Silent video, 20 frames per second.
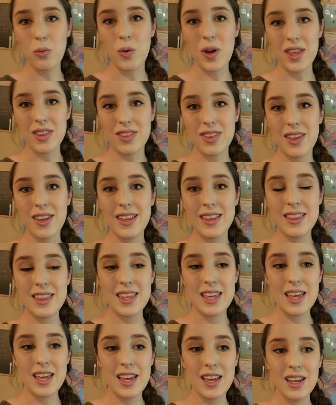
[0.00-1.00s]
with
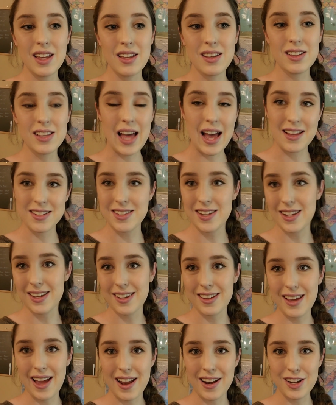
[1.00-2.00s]
the
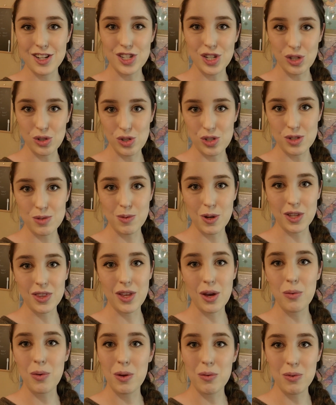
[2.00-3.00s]
classic kind of children's book
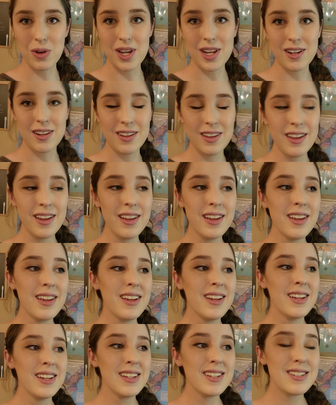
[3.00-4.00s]
that we read.
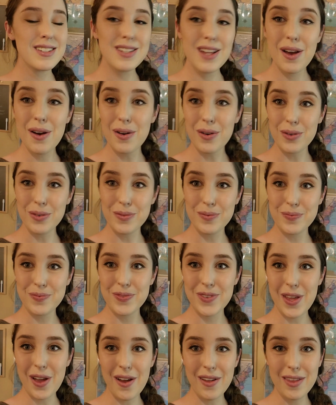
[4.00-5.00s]
So
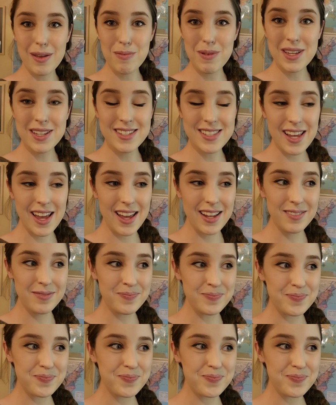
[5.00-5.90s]
all that being said,